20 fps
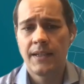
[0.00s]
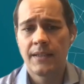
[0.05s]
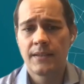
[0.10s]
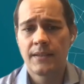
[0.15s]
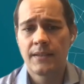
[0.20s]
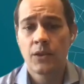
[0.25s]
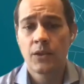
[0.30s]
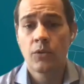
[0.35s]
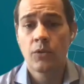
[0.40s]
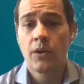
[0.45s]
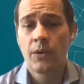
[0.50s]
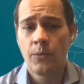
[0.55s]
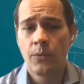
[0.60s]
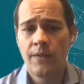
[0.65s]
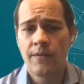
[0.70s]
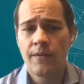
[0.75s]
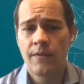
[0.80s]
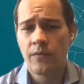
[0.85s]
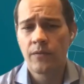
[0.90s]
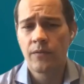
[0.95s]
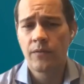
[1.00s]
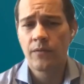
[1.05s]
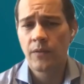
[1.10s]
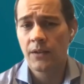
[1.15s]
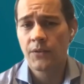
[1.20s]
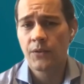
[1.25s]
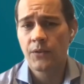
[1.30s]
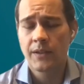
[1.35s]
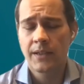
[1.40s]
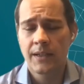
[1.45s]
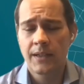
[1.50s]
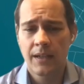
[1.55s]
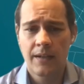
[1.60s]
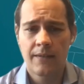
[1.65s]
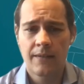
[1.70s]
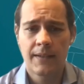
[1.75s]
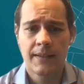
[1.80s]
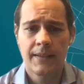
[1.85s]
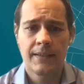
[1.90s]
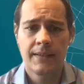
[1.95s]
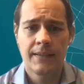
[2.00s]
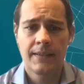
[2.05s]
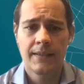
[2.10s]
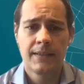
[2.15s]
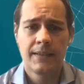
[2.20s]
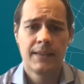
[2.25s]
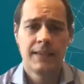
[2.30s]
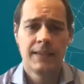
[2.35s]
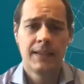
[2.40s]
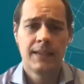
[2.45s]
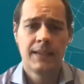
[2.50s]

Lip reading: is the growing wave of regulatory clarity.